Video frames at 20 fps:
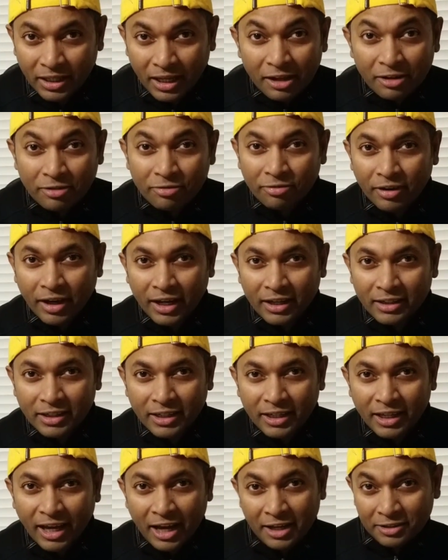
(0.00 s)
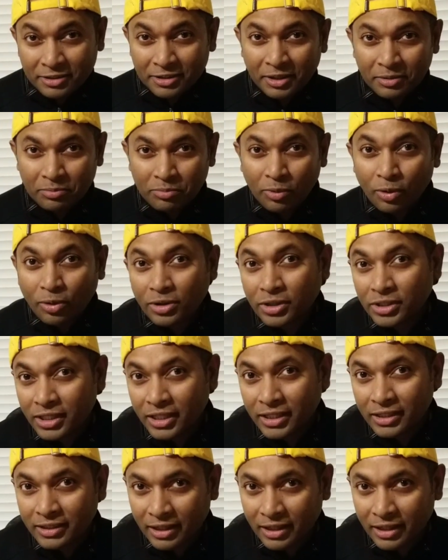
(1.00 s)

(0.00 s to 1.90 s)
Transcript: In fact, I drink more tea